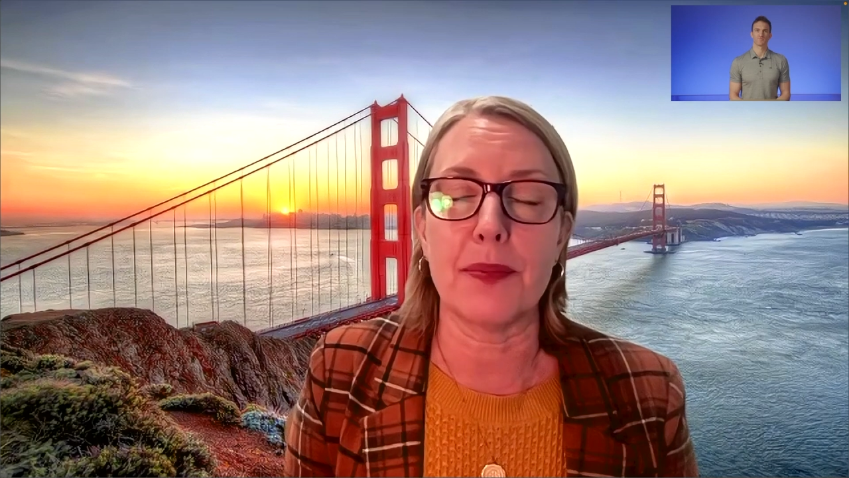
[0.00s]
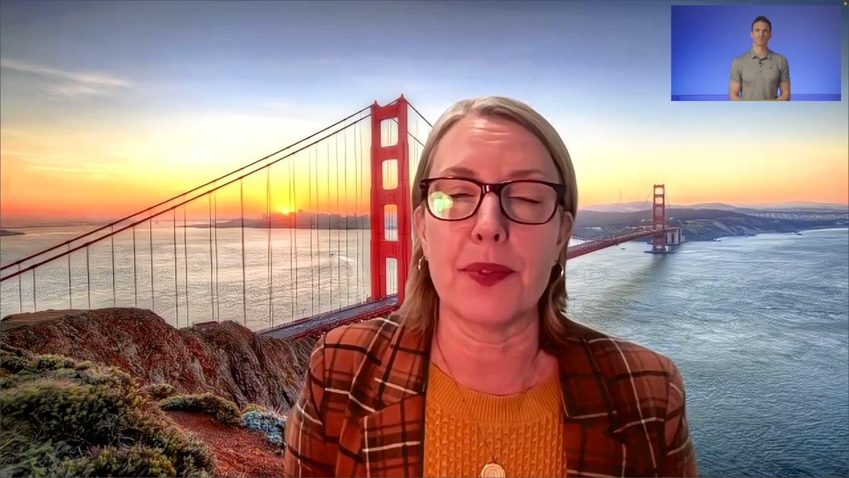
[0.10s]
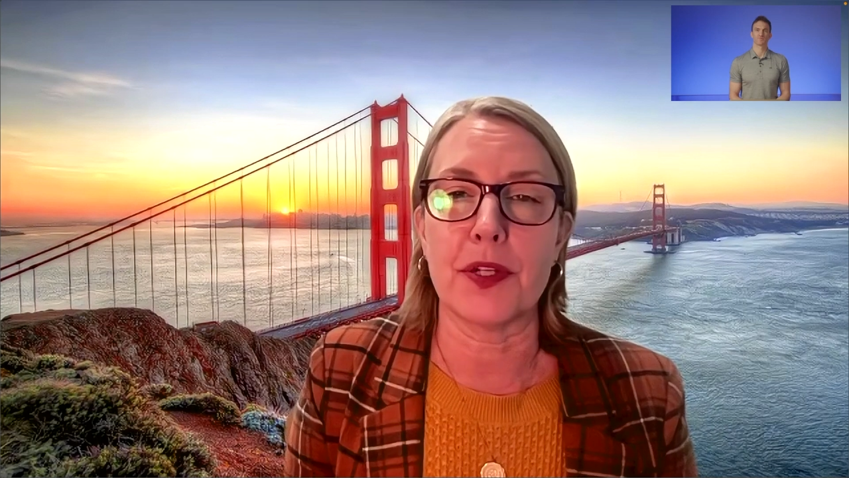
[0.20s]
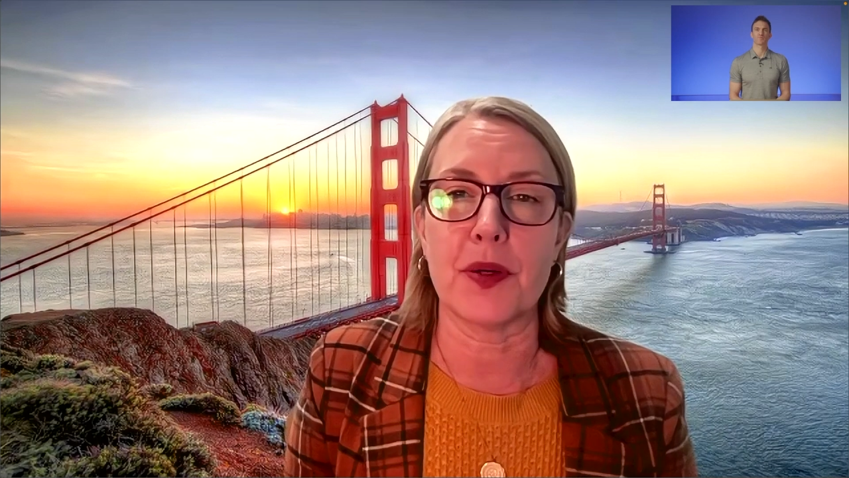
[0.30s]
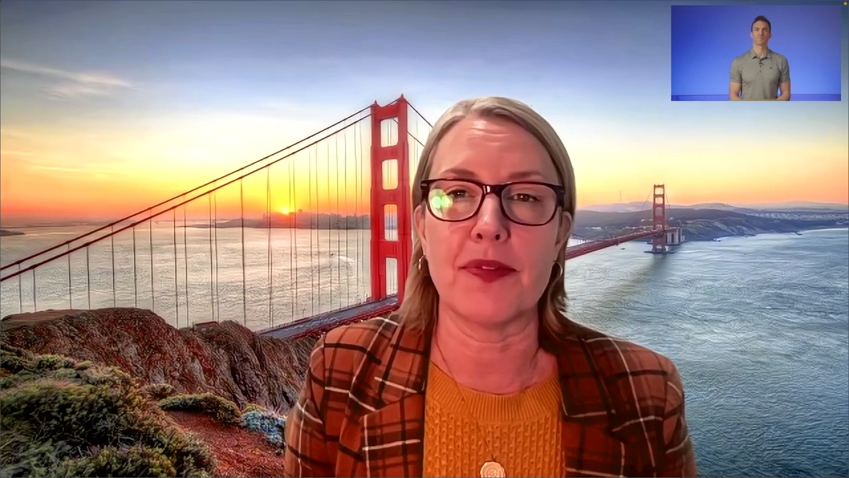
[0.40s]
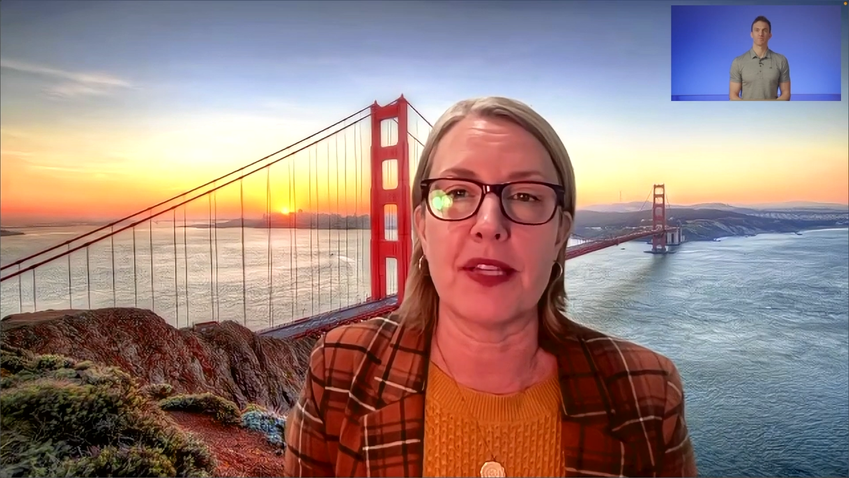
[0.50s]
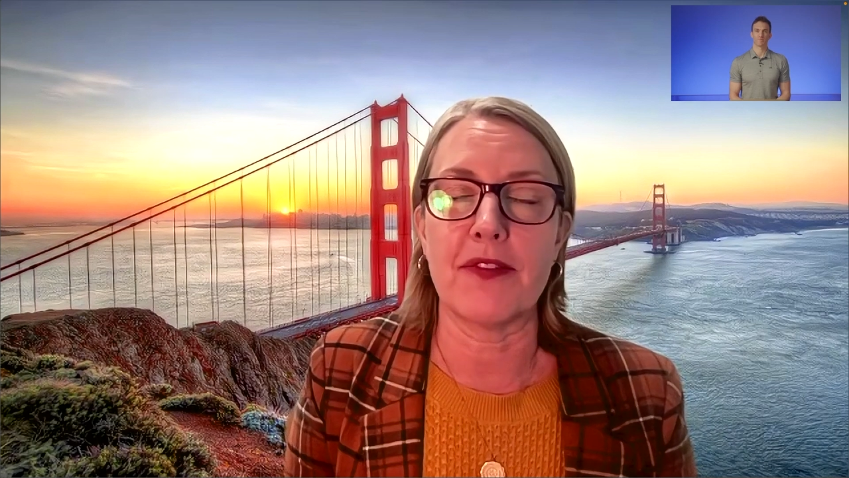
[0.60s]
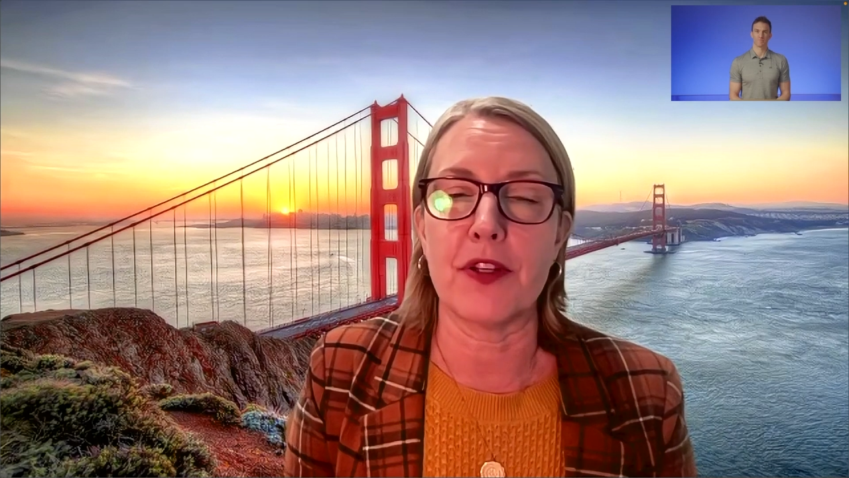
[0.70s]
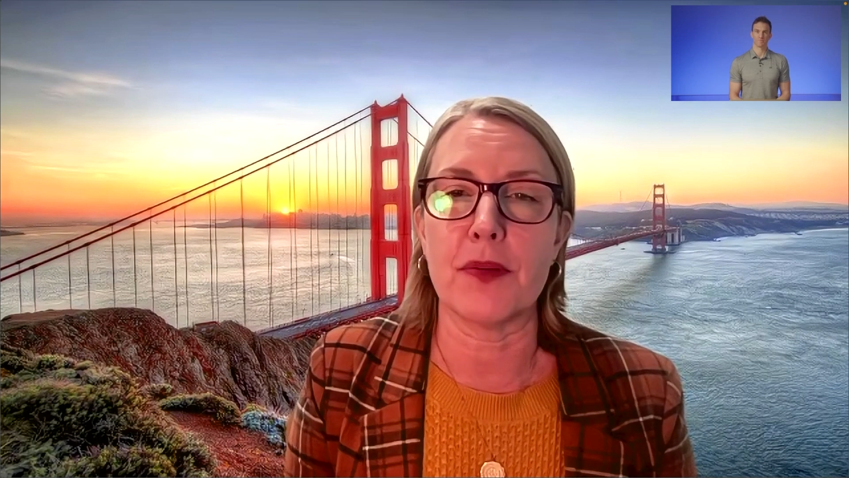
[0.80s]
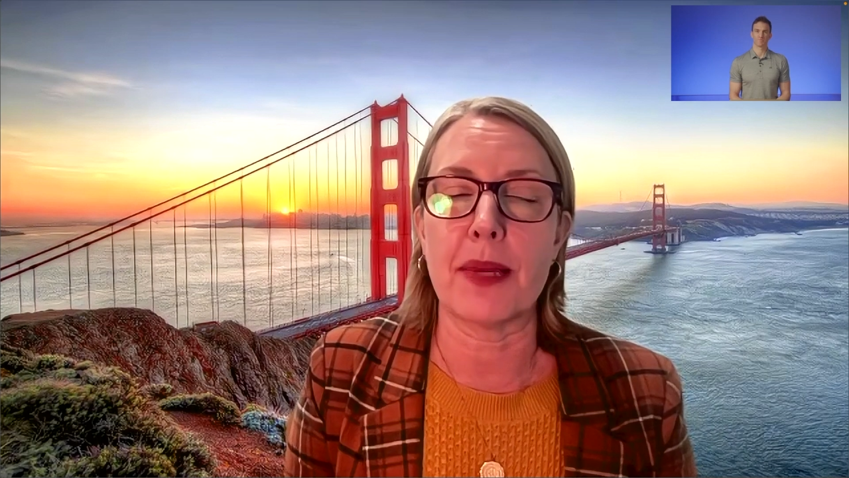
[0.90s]
You know, if
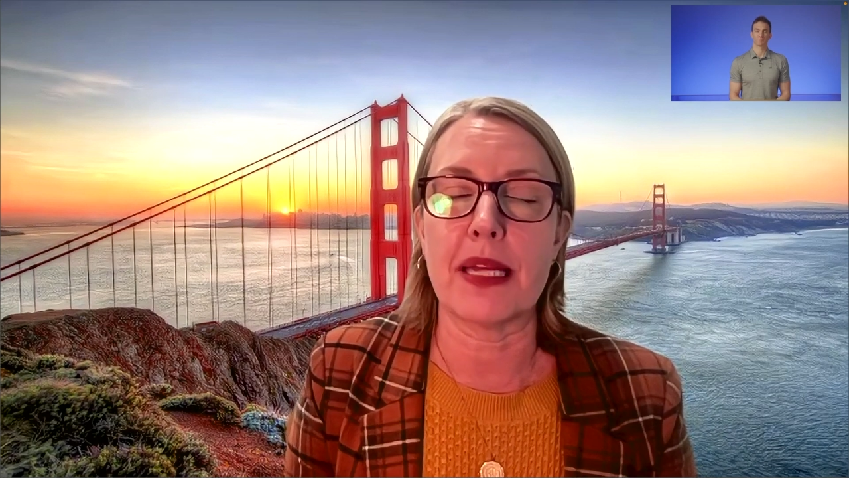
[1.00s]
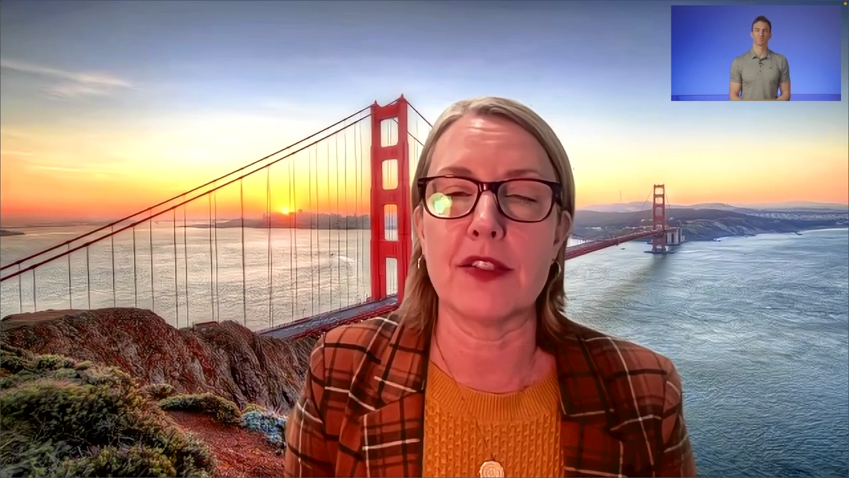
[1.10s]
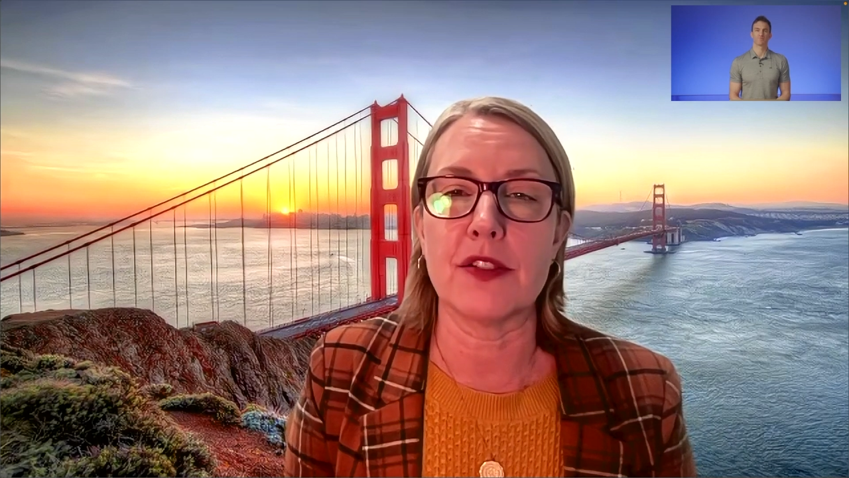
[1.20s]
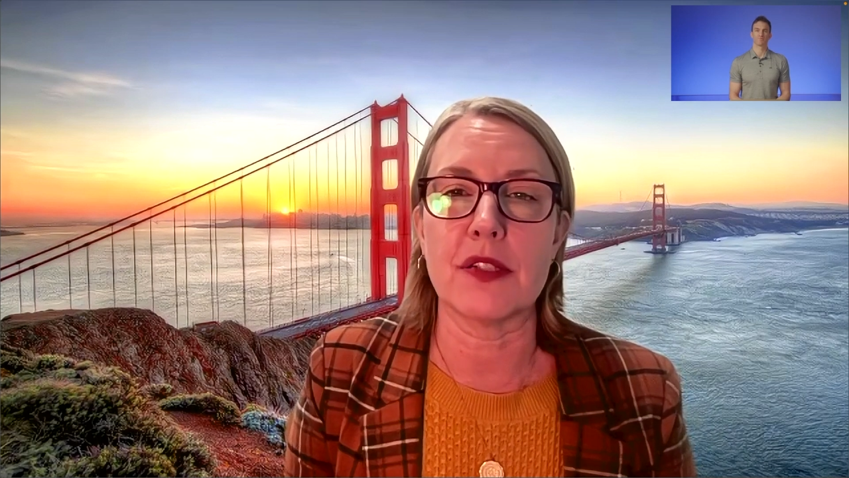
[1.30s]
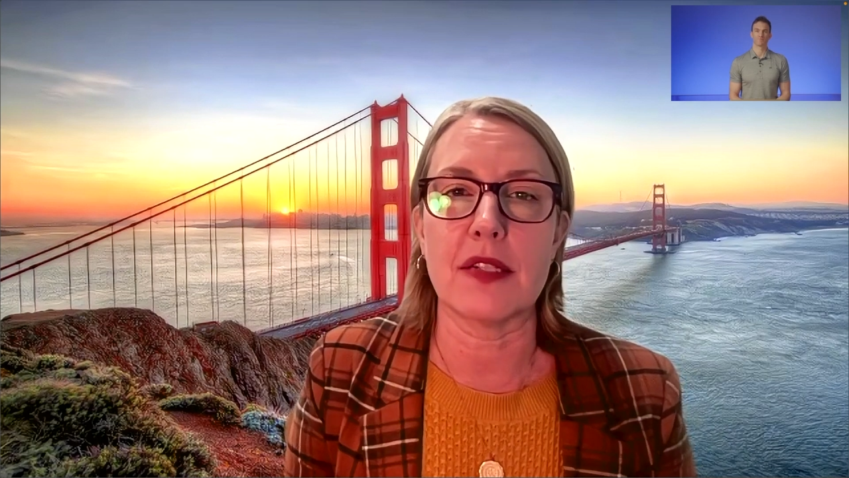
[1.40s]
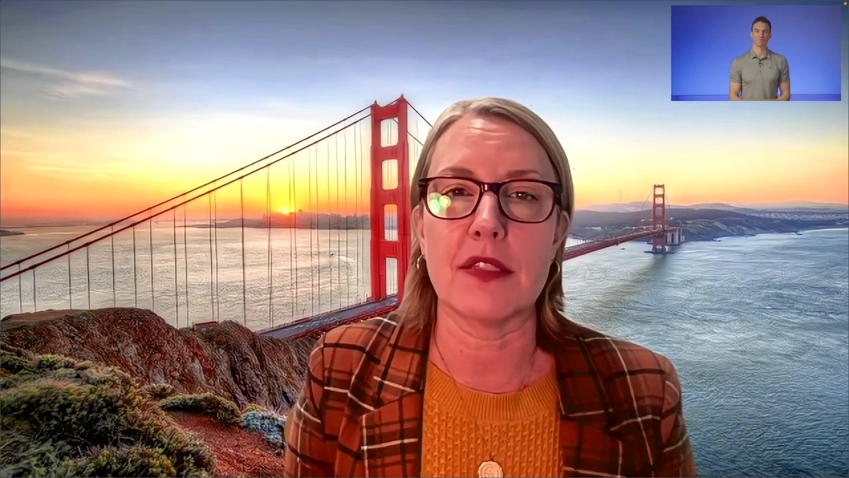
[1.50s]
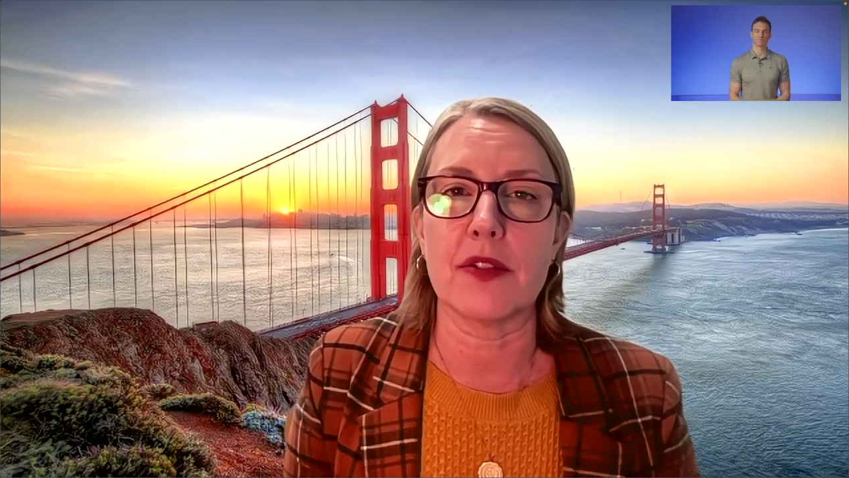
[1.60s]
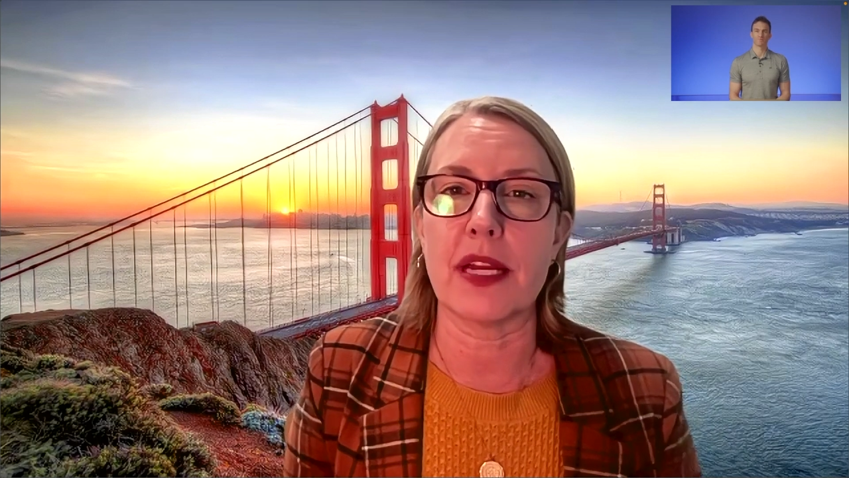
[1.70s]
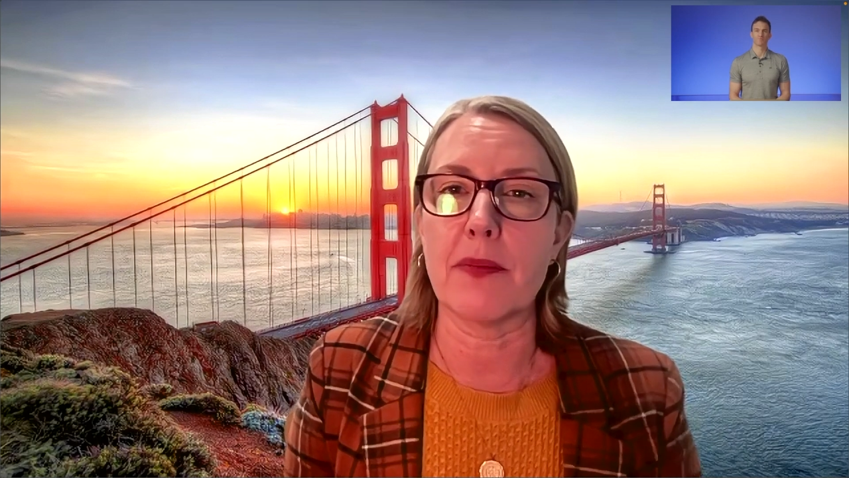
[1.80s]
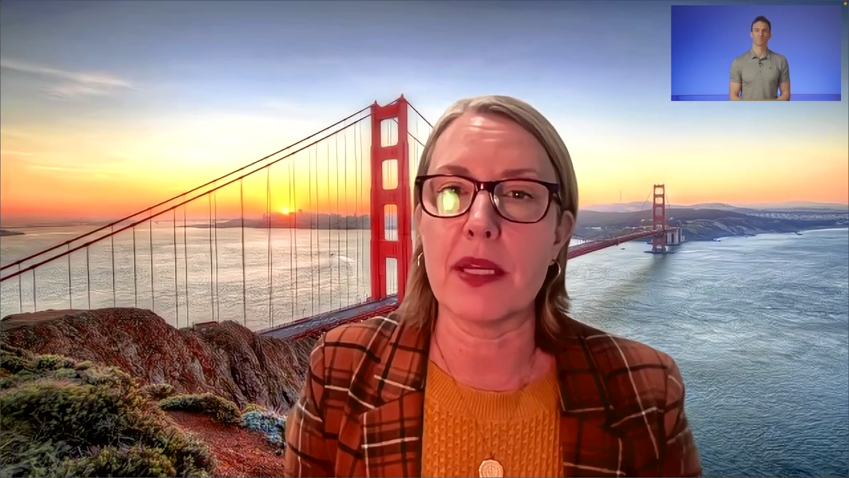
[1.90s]
your manager does a
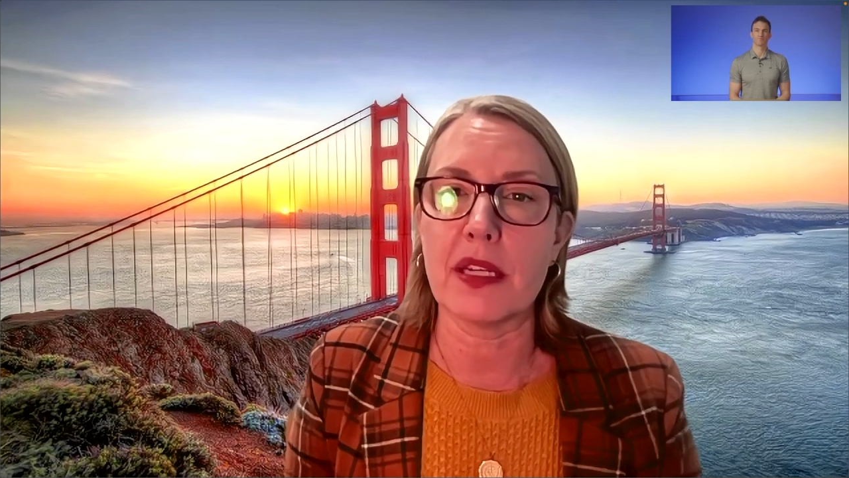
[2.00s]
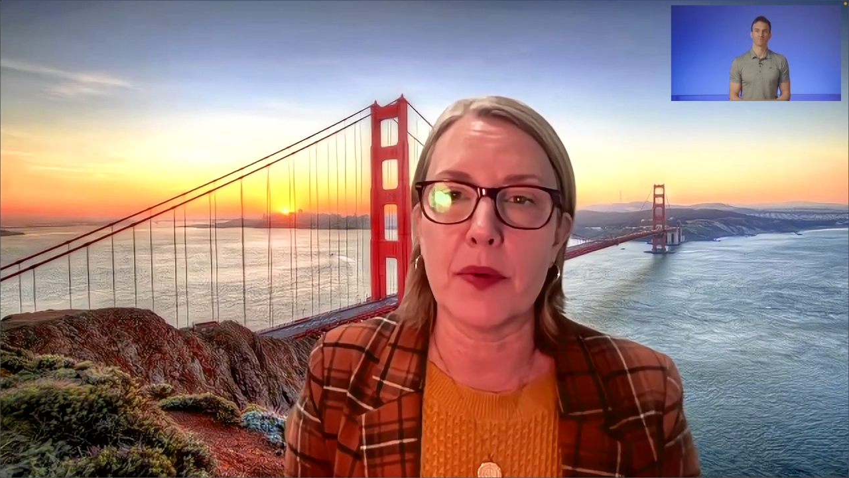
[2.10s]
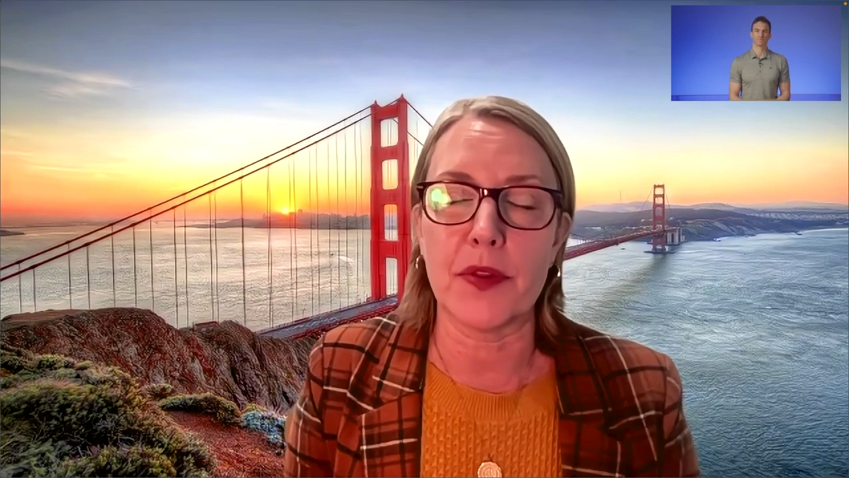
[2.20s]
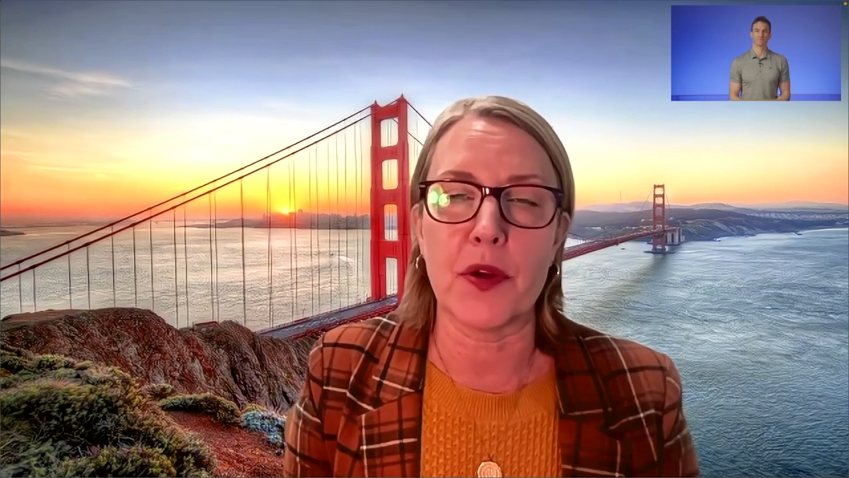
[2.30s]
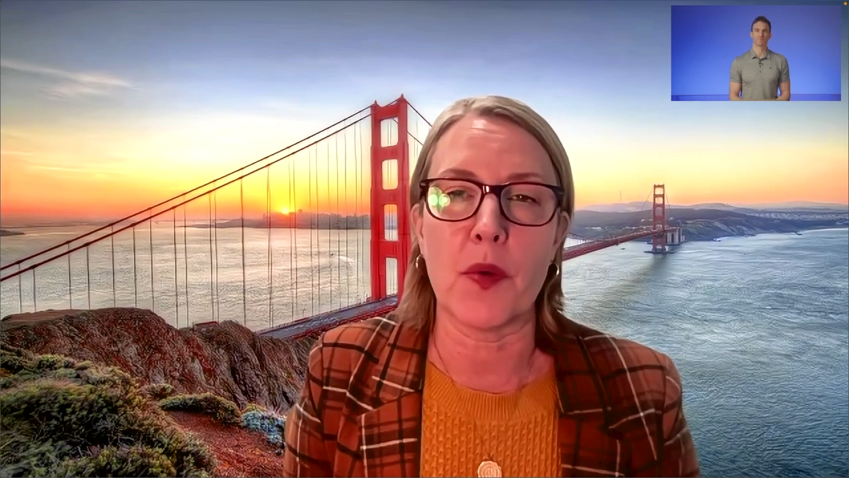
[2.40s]
great meeting with you,